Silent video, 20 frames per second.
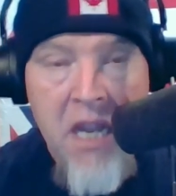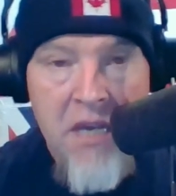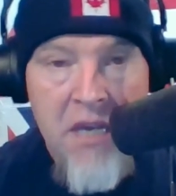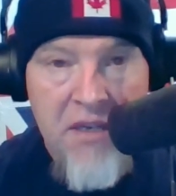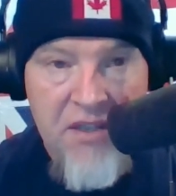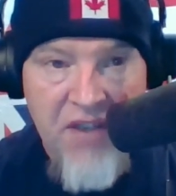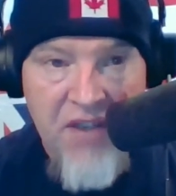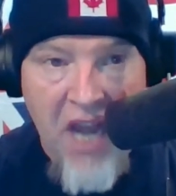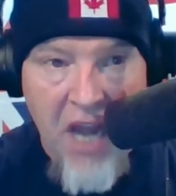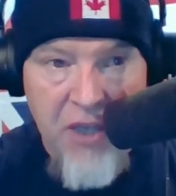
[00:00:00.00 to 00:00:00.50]

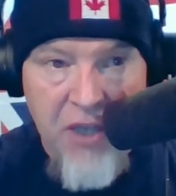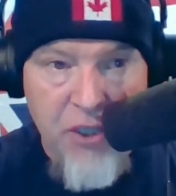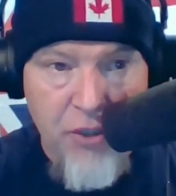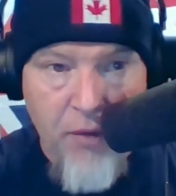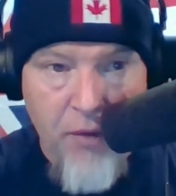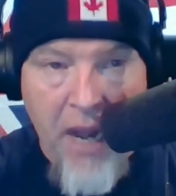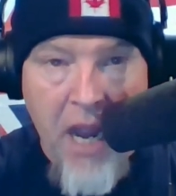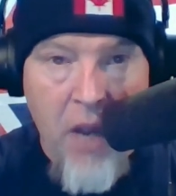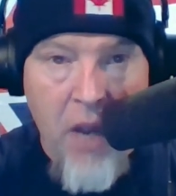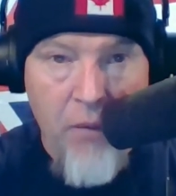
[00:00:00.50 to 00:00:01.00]
Stand your
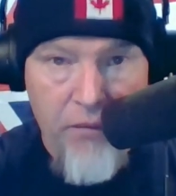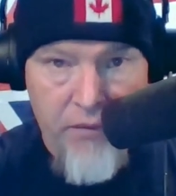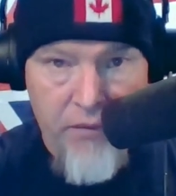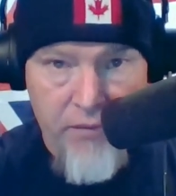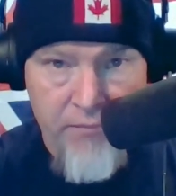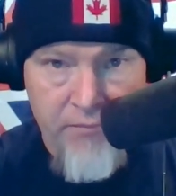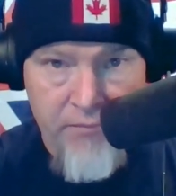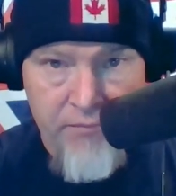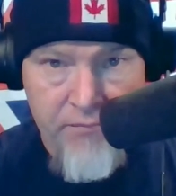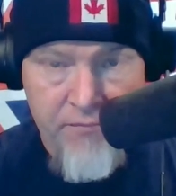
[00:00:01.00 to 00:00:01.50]
ground.
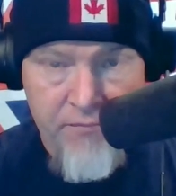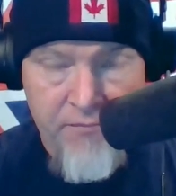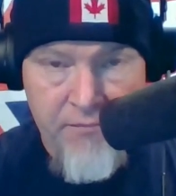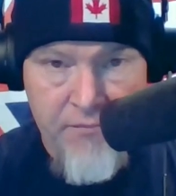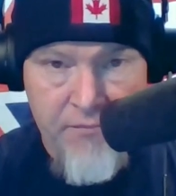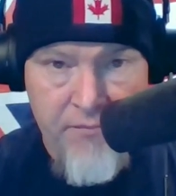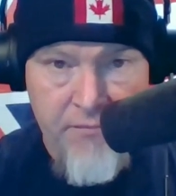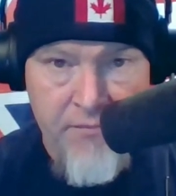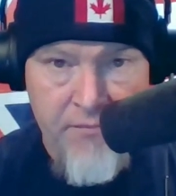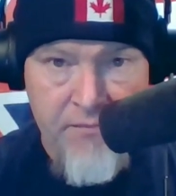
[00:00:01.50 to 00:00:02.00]

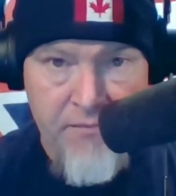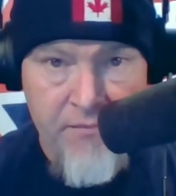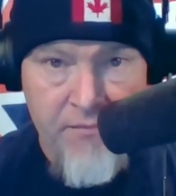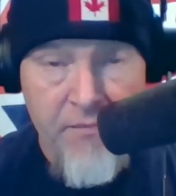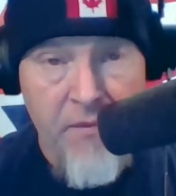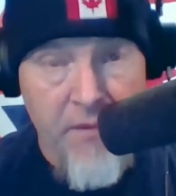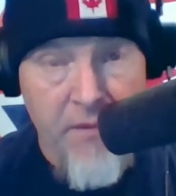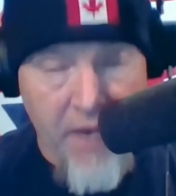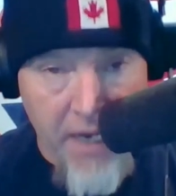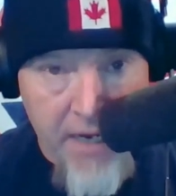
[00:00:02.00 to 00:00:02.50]

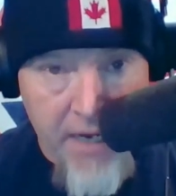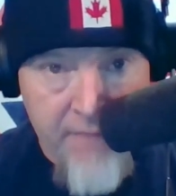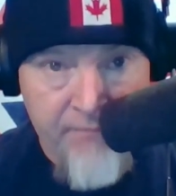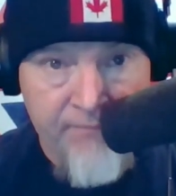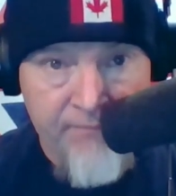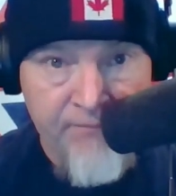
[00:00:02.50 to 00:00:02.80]
Okay?